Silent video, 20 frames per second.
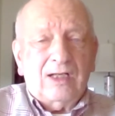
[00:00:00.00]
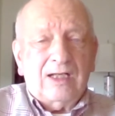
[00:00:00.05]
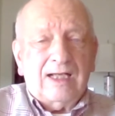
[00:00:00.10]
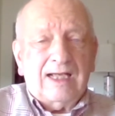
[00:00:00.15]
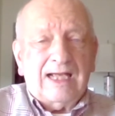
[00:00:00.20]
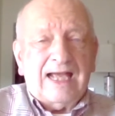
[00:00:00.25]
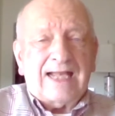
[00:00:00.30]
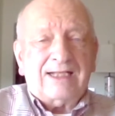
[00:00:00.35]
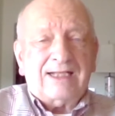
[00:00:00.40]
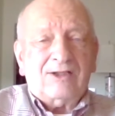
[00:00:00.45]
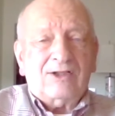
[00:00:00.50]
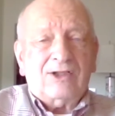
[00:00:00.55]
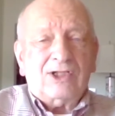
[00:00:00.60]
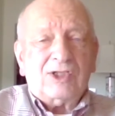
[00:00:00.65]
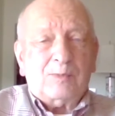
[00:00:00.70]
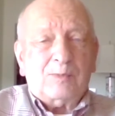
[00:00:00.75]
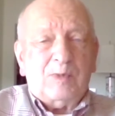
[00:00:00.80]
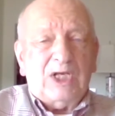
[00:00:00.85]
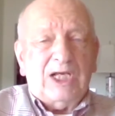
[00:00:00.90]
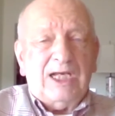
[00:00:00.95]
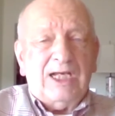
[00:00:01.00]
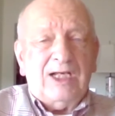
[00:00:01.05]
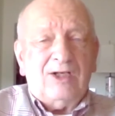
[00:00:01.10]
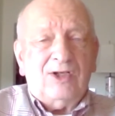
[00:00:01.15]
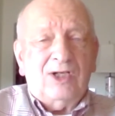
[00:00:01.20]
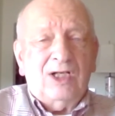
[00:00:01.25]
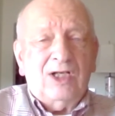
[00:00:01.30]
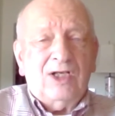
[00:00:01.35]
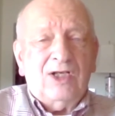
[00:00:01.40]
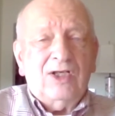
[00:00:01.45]
at the
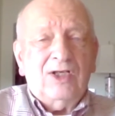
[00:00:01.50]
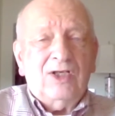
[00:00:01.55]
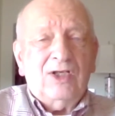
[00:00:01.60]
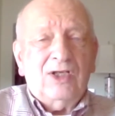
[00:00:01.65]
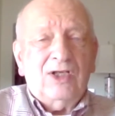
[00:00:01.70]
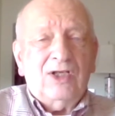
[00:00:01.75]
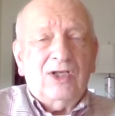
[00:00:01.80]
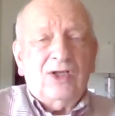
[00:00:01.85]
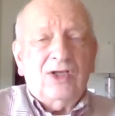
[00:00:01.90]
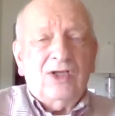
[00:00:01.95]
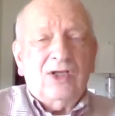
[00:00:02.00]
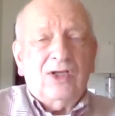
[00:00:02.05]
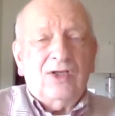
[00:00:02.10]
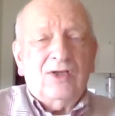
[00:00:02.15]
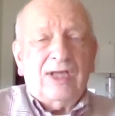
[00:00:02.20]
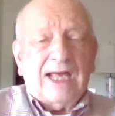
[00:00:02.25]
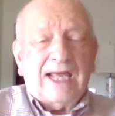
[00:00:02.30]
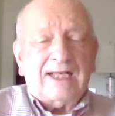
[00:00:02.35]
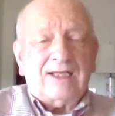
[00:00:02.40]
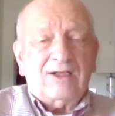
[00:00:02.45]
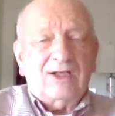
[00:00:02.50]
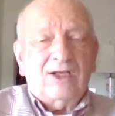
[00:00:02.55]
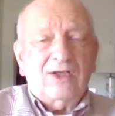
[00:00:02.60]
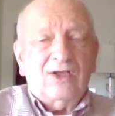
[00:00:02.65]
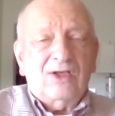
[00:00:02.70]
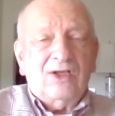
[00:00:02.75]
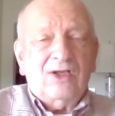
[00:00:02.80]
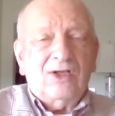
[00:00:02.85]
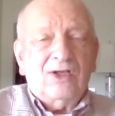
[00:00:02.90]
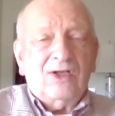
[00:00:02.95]
speed that
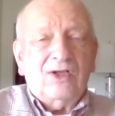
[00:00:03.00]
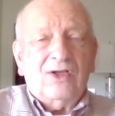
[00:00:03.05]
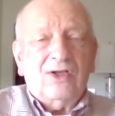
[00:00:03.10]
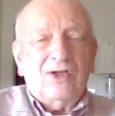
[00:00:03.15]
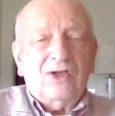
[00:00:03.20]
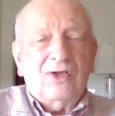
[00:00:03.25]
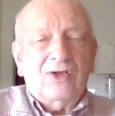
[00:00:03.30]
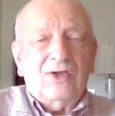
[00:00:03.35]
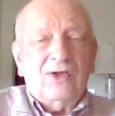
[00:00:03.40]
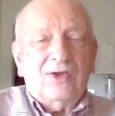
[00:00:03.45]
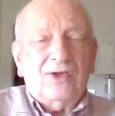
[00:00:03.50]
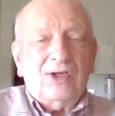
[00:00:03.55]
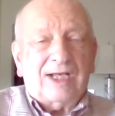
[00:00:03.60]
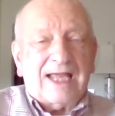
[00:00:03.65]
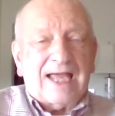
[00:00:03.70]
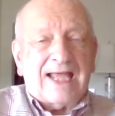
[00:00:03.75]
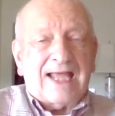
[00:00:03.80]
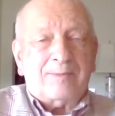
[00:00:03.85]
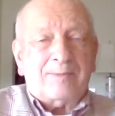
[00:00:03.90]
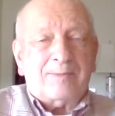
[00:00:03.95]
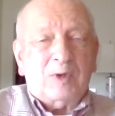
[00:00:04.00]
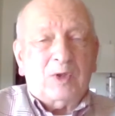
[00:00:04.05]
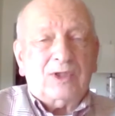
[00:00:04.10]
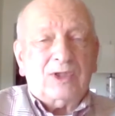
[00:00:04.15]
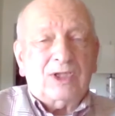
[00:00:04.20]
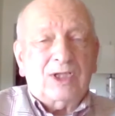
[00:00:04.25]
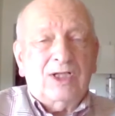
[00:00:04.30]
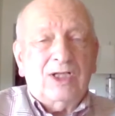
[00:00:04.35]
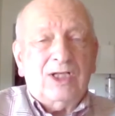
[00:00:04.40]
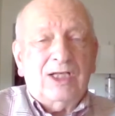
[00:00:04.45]

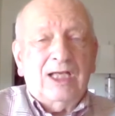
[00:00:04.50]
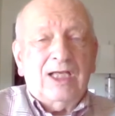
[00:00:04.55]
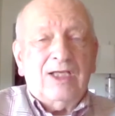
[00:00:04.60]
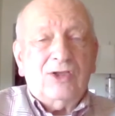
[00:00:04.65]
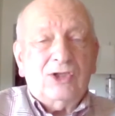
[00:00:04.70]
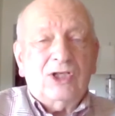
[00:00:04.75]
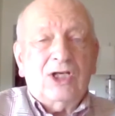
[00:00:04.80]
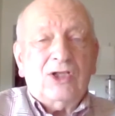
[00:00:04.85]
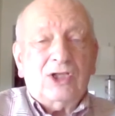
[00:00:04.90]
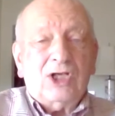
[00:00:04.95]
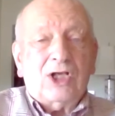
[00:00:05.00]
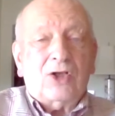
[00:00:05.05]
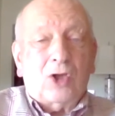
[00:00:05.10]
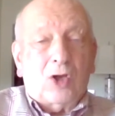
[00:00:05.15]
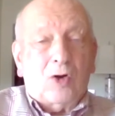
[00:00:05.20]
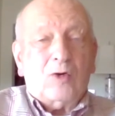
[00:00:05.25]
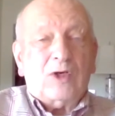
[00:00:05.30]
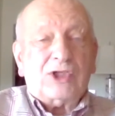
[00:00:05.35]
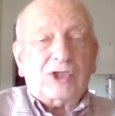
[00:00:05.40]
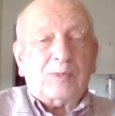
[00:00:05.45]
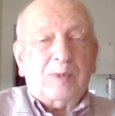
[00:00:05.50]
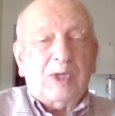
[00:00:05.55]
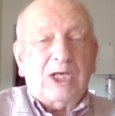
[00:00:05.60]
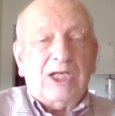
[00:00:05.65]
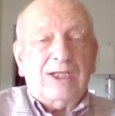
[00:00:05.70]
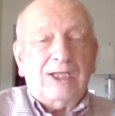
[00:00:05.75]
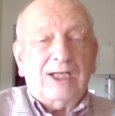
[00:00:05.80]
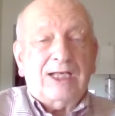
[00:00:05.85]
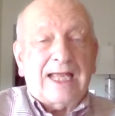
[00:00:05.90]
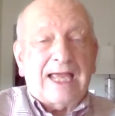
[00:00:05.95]
the lowest speed
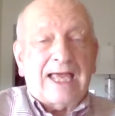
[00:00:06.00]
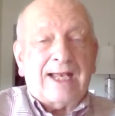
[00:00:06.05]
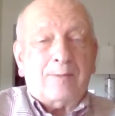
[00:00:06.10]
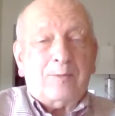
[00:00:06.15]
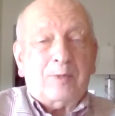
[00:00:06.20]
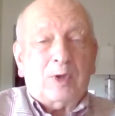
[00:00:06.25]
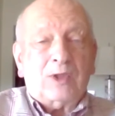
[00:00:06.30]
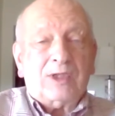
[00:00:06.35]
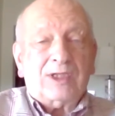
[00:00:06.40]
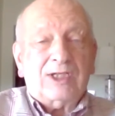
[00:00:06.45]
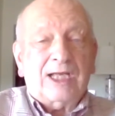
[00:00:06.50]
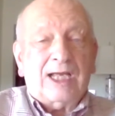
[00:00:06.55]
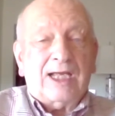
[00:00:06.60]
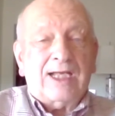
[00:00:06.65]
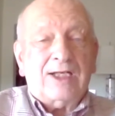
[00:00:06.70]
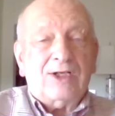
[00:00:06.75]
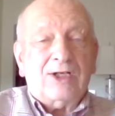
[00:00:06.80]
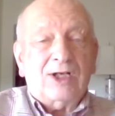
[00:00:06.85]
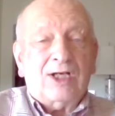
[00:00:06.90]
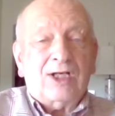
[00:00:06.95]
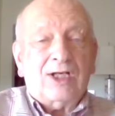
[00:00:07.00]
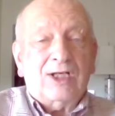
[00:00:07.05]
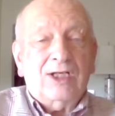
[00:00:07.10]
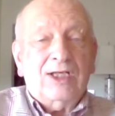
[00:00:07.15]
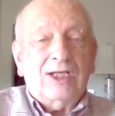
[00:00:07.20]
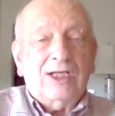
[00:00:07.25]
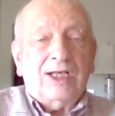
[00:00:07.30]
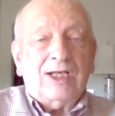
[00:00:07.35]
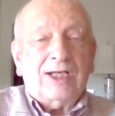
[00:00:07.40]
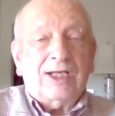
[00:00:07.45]
the catapult can
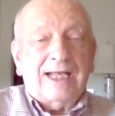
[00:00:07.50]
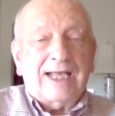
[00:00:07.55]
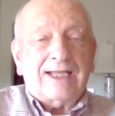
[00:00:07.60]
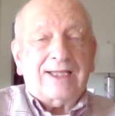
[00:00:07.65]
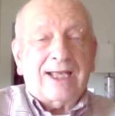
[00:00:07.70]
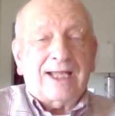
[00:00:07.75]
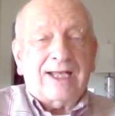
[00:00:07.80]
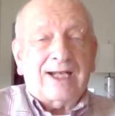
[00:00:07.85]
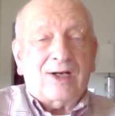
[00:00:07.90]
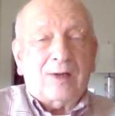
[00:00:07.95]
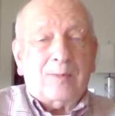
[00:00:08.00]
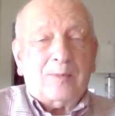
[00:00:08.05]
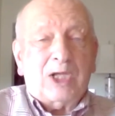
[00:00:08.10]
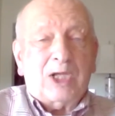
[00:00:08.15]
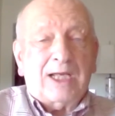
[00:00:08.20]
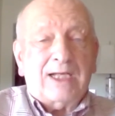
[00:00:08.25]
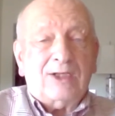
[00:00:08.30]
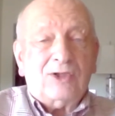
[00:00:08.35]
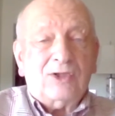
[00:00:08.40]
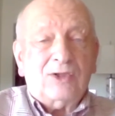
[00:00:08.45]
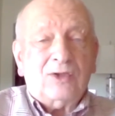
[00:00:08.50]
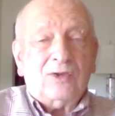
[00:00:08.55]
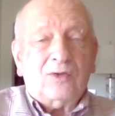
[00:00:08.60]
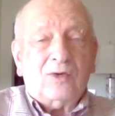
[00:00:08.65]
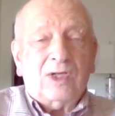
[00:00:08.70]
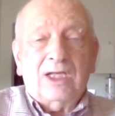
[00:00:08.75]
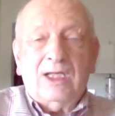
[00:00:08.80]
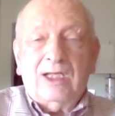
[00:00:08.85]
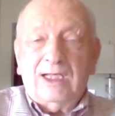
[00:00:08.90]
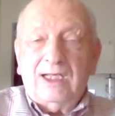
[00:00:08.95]
get that airplane to.
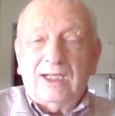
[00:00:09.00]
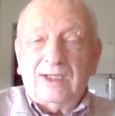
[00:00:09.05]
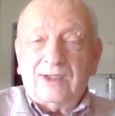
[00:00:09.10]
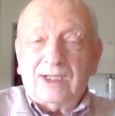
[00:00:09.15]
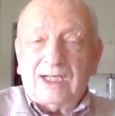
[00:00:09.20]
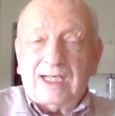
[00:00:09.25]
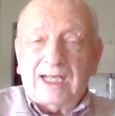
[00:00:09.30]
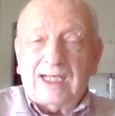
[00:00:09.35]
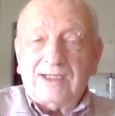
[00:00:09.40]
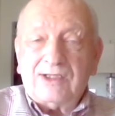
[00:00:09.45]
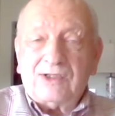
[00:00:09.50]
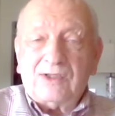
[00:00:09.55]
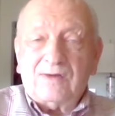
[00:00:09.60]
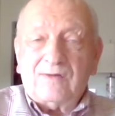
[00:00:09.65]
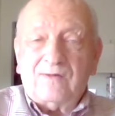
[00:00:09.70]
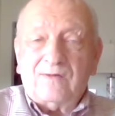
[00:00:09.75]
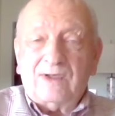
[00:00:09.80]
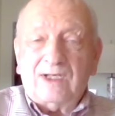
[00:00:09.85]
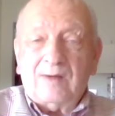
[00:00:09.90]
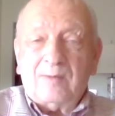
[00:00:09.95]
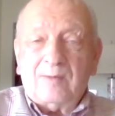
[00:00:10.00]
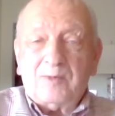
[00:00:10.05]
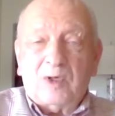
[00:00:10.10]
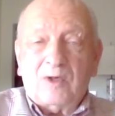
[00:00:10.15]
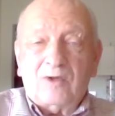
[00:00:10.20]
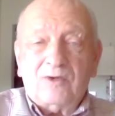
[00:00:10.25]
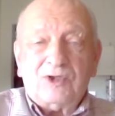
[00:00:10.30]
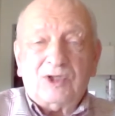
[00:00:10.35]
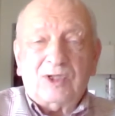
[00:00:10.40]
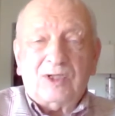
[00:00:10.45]
In the case of the
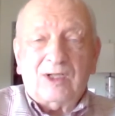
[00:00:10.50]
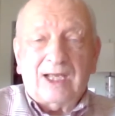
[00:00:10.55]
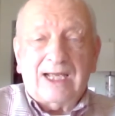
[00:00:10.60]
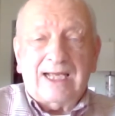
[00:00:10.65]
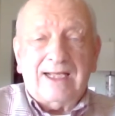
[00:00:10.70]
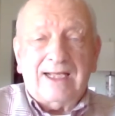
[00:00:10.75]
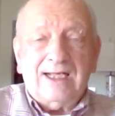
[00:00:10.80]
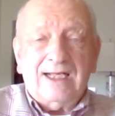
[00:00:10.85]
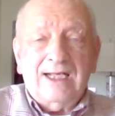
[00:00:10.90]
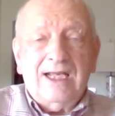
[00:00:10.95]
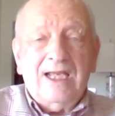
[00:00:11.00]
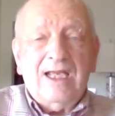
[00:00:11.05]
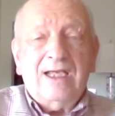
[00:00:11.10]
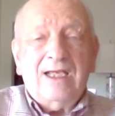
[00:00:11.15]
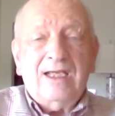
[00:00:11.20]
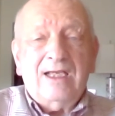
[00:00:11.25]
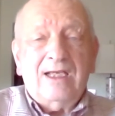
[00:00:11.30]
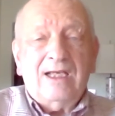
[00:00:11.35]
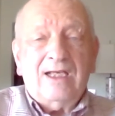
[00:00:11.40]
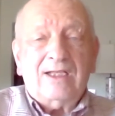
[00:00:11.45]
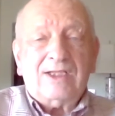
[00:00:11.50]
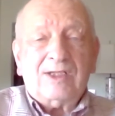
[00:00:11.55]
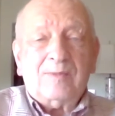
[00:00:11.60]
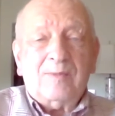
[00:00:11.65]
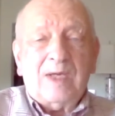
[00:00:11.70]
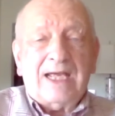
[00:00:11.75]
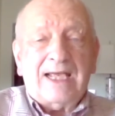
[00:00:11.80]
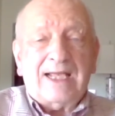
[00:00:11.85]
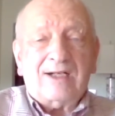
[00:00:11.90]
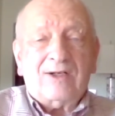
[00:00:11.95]
approach and landing, it's a
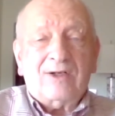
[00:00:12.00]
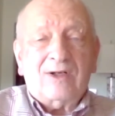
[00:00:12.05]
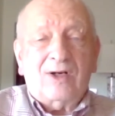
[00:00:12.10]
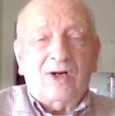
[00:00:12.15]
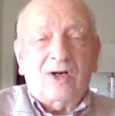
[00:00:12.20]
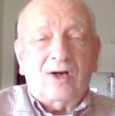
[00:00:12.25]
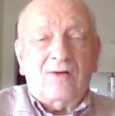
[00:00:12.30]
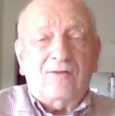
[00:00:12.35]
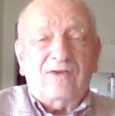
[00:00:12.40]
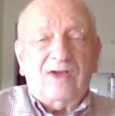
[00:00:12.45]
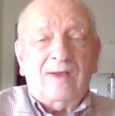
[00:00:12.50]
matter of,